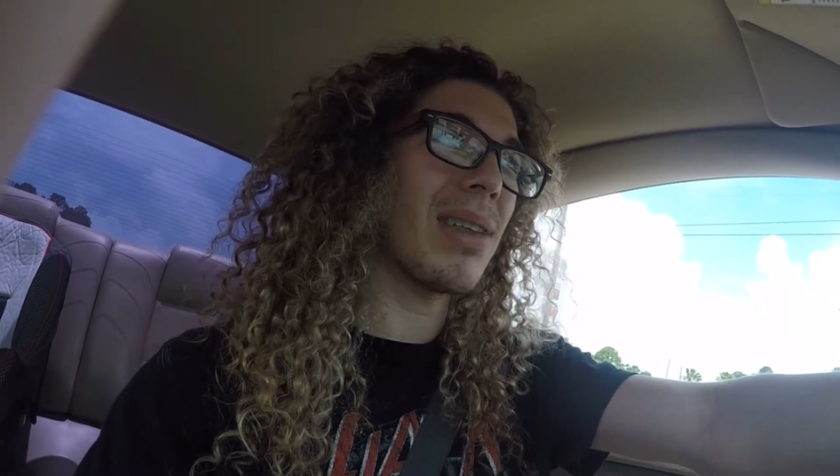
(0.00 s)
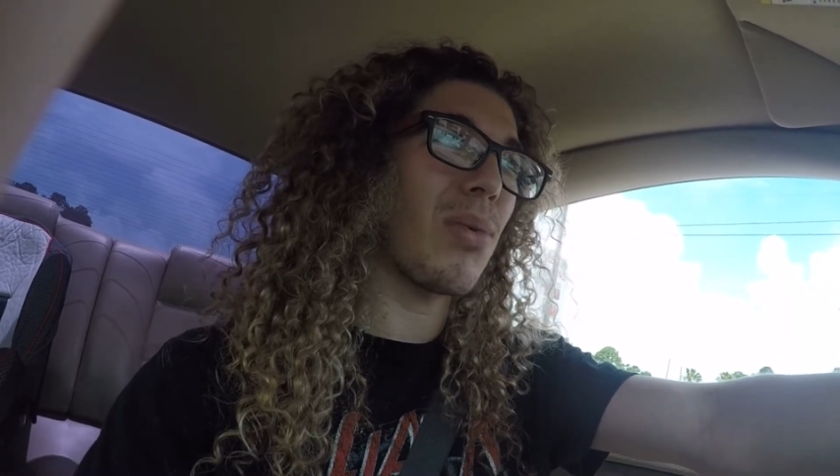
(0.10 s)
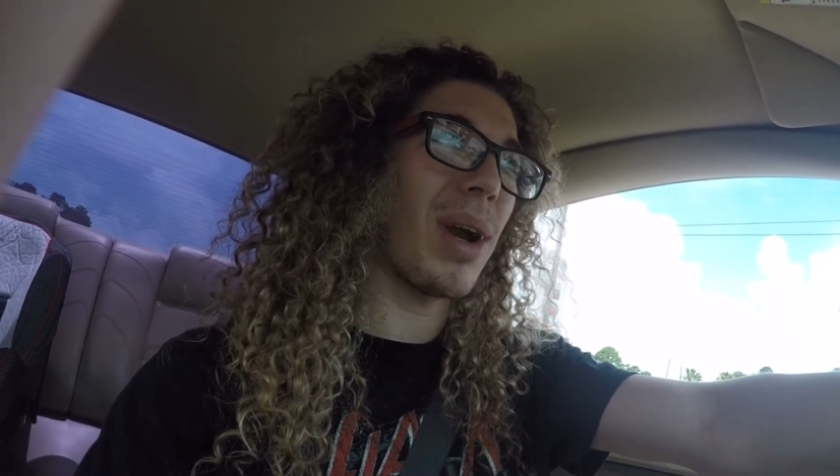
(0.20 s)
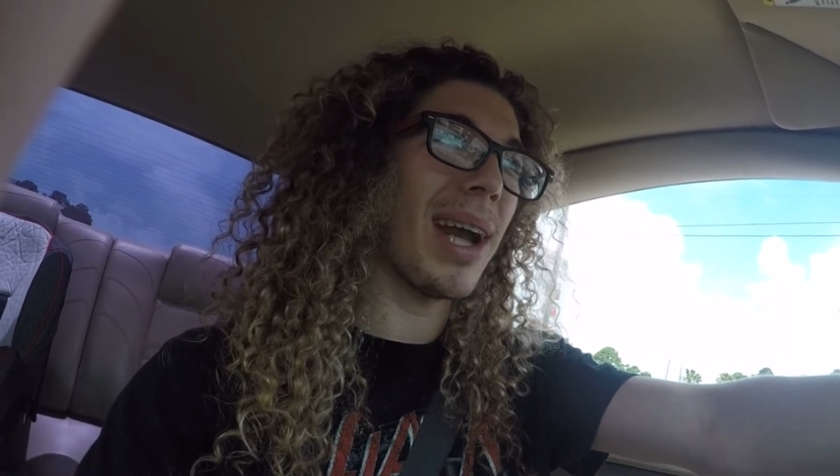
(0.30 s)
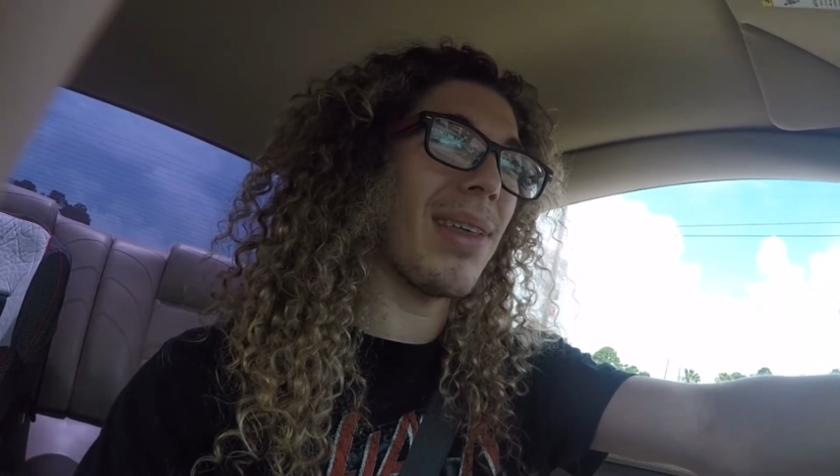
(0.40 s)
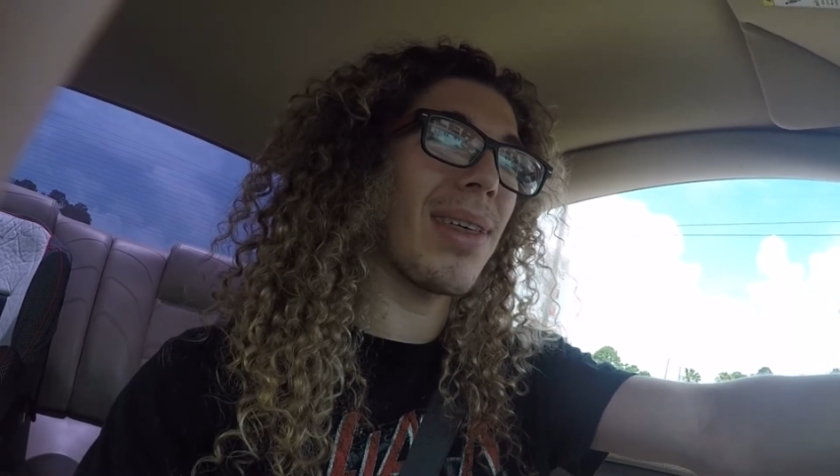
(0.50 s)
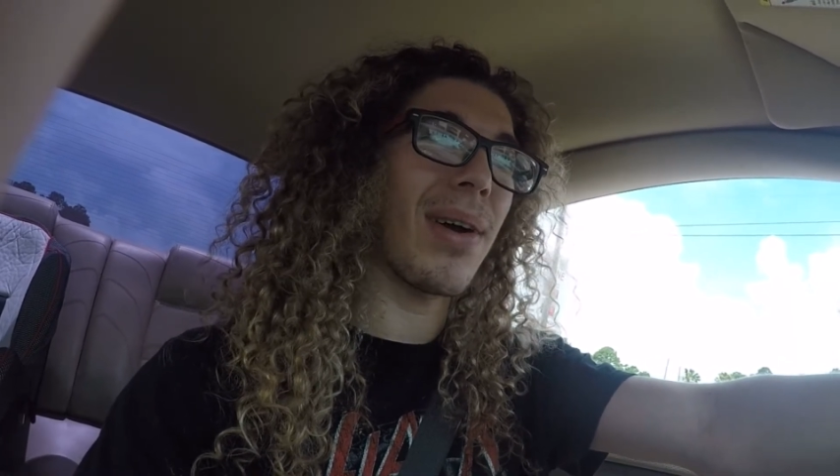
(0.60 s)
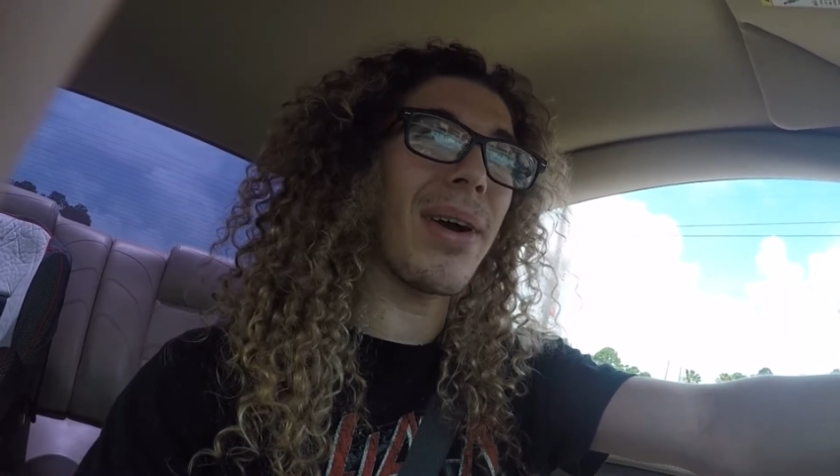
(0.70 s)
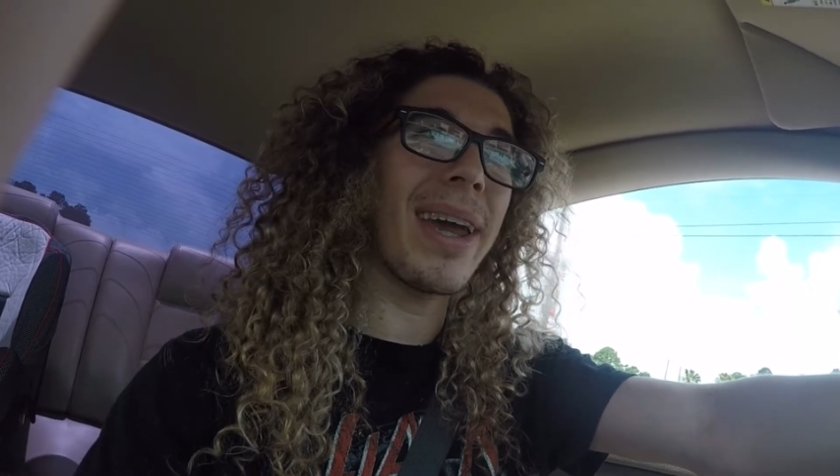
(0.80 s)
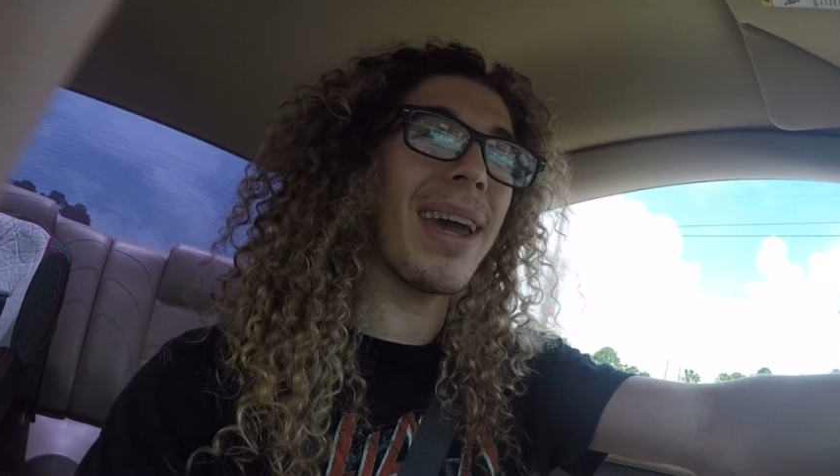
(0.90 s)

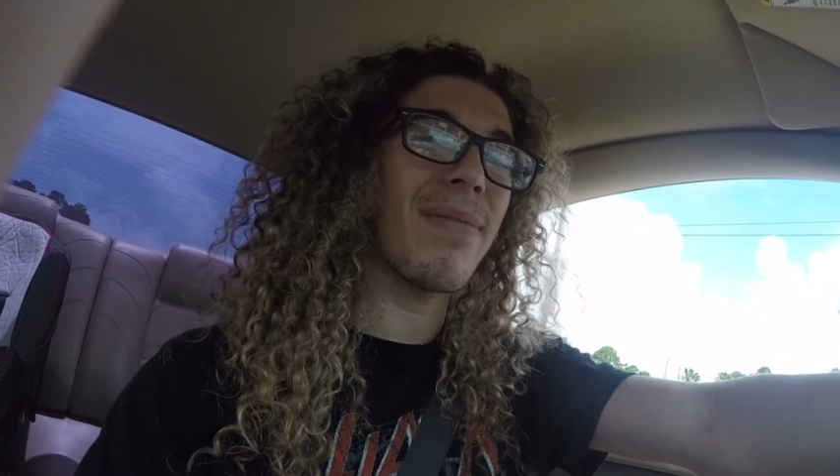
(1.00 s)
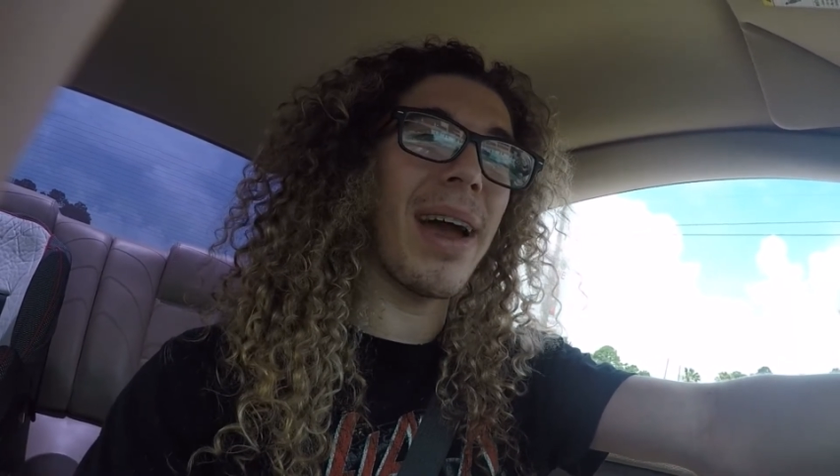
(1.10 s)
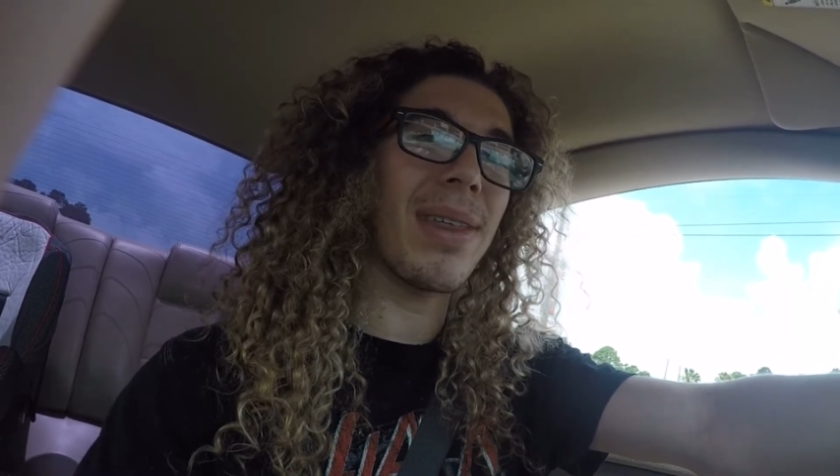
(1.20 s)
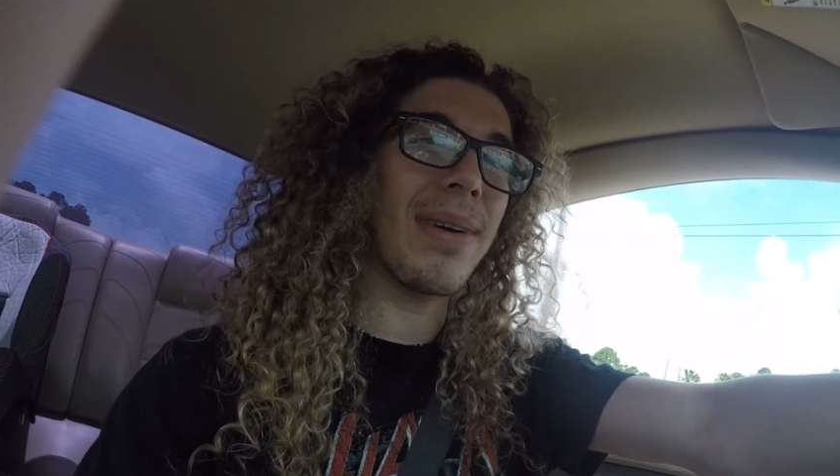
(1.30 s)
thirty, if I had